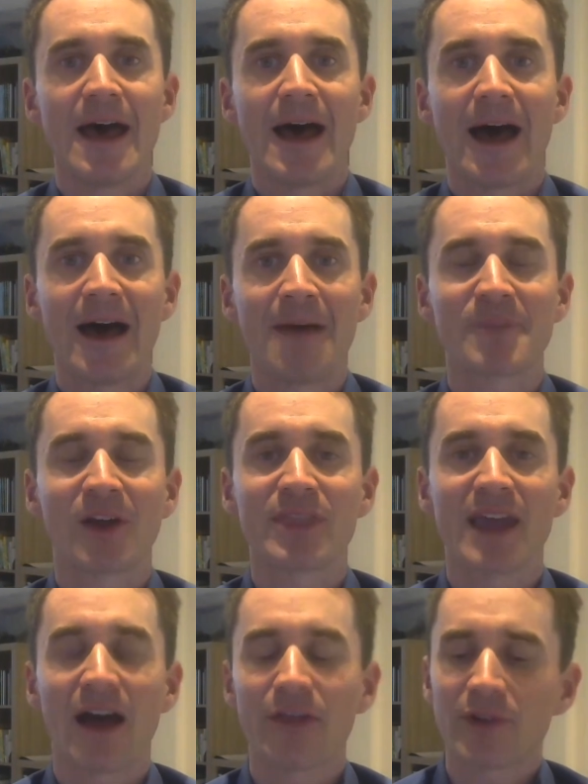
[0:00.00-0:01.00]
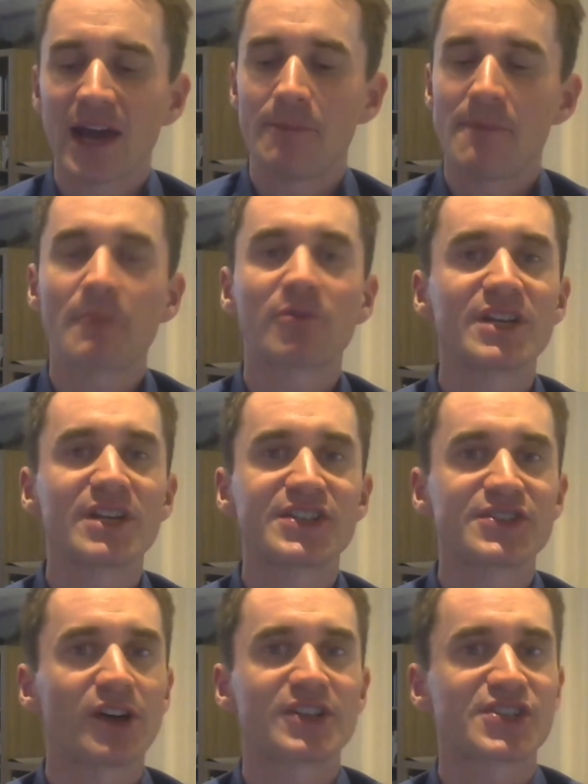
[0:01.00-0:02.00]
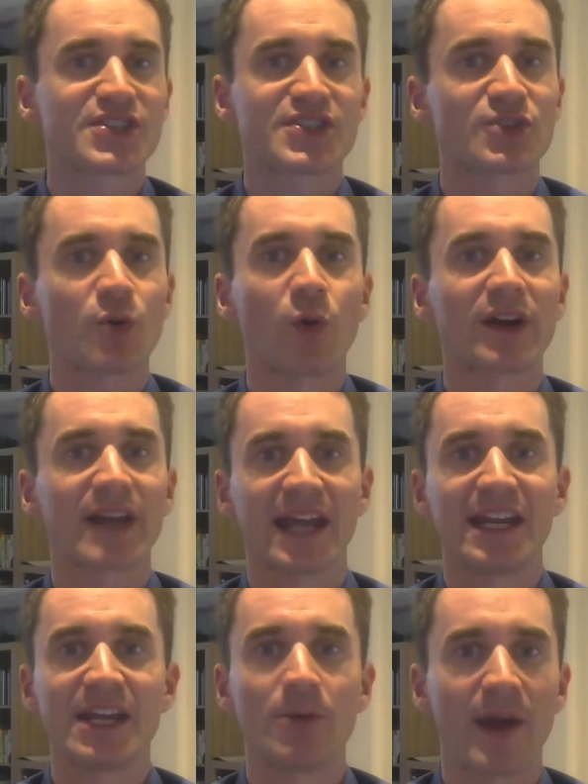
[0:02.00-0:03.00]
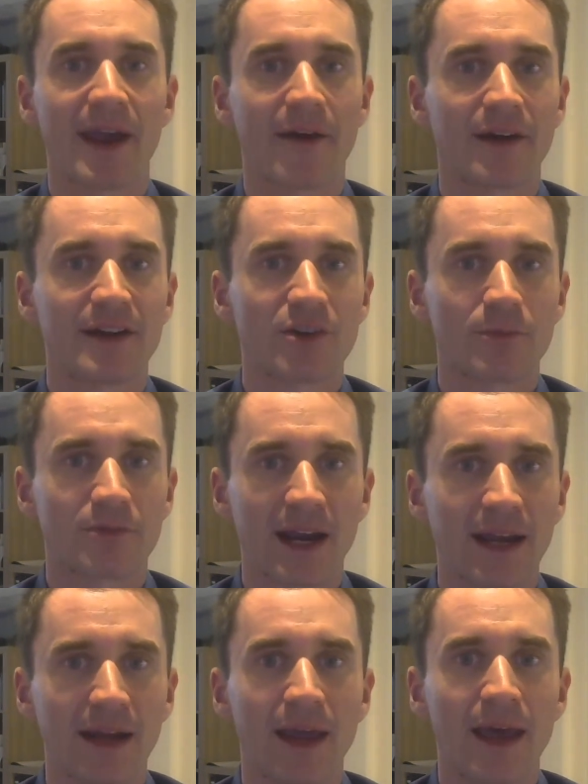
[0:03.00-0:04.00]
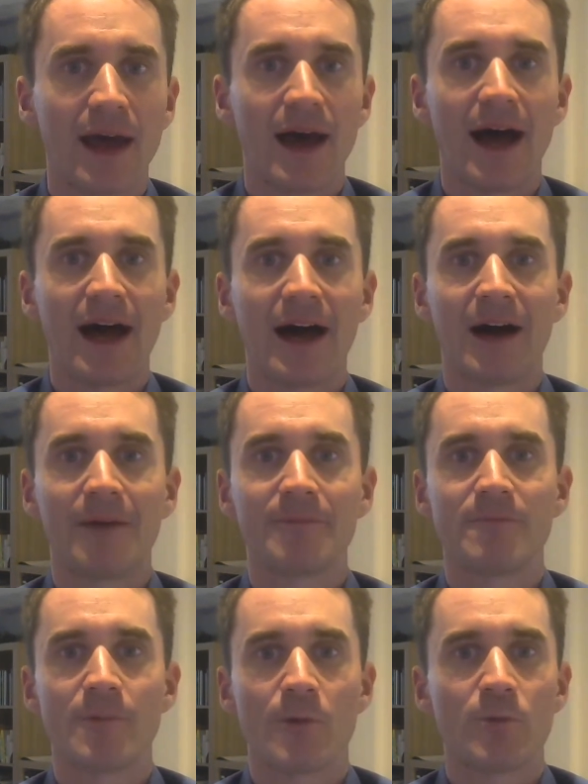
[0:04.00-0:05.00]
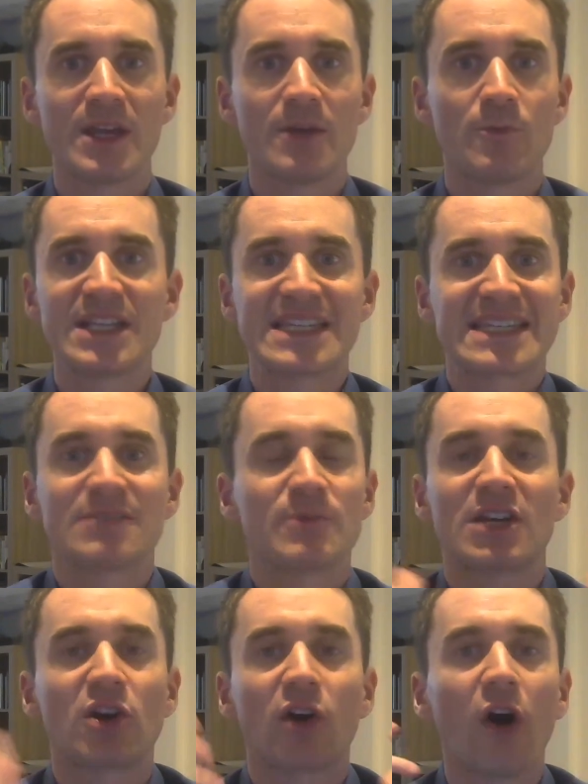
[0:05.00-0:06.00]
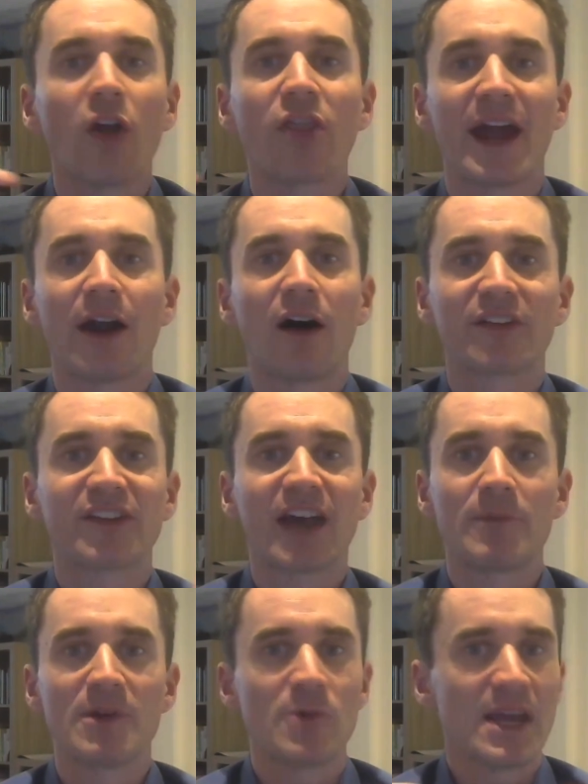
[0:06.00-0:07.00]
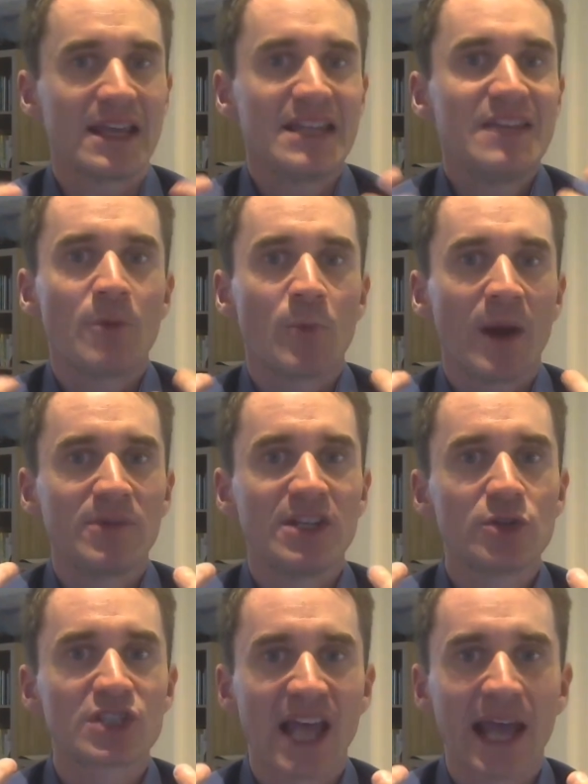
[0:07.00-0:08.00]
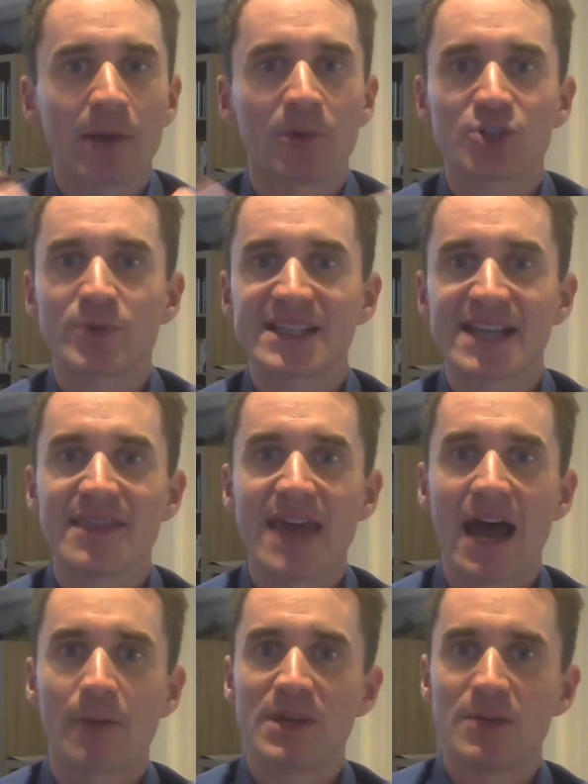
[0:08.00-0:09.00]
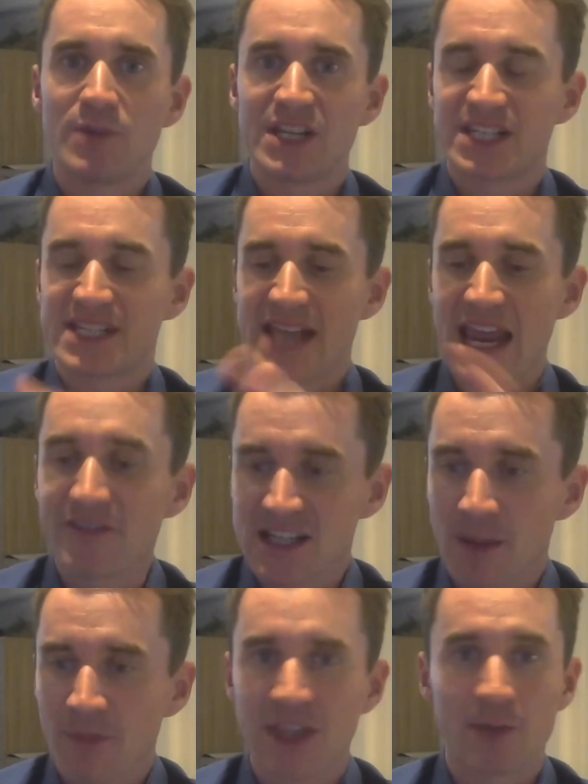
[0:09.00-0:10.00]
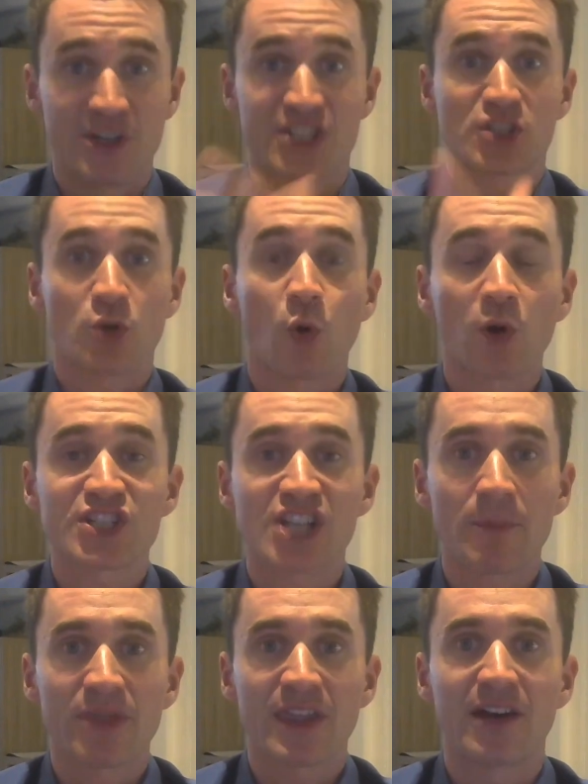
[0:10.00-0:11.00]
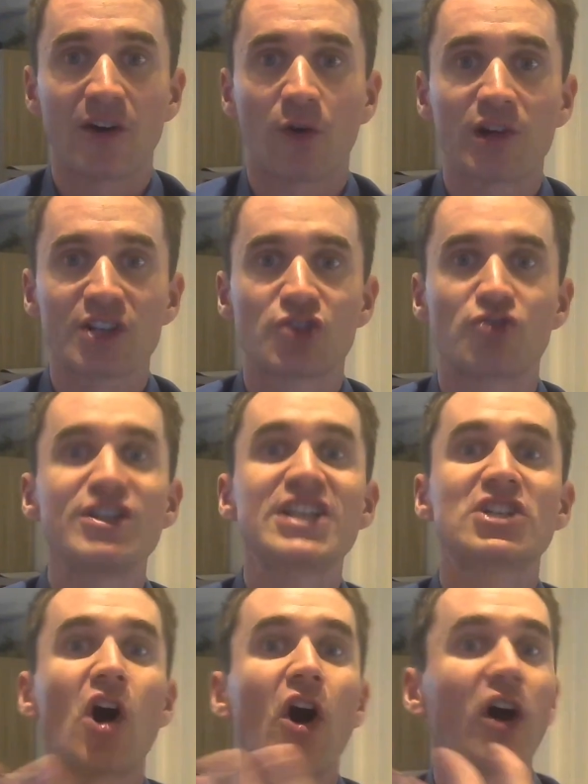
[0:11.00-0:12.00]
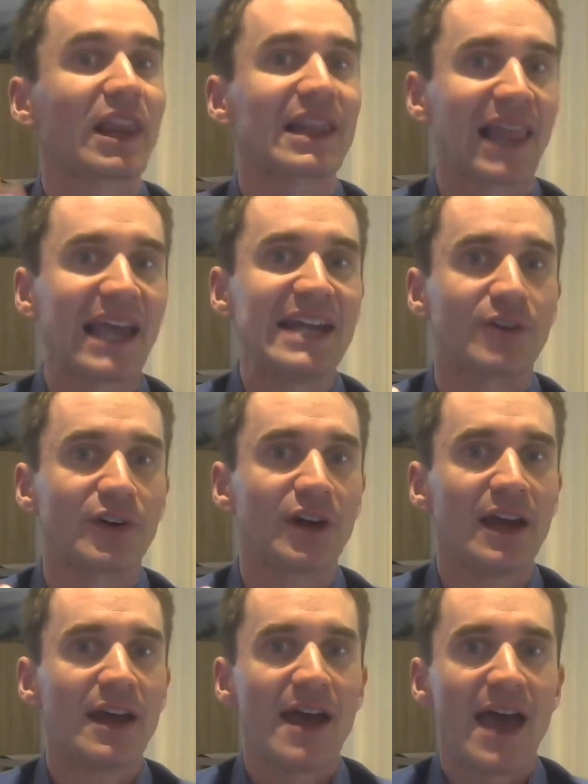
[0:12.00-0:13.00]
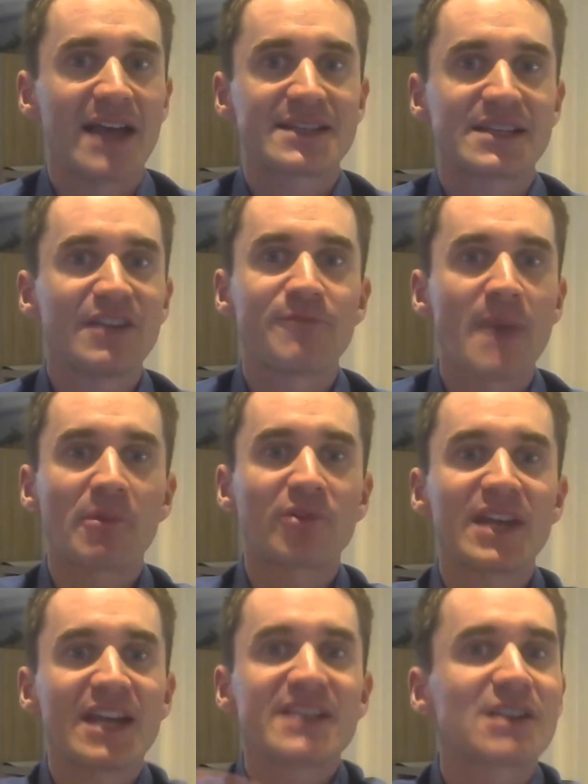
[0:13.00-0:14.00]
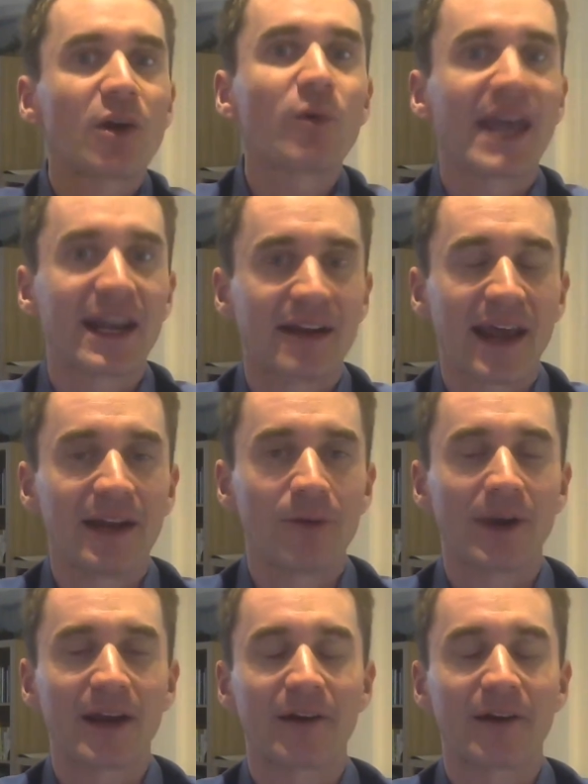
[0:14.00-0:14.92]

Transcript: On the other hand, memory is not stored anywhere in your brain. We call that all the time. Even when we use language, we say that. We save something, we store something in order to recall it later, right, as if memory is located anywhere.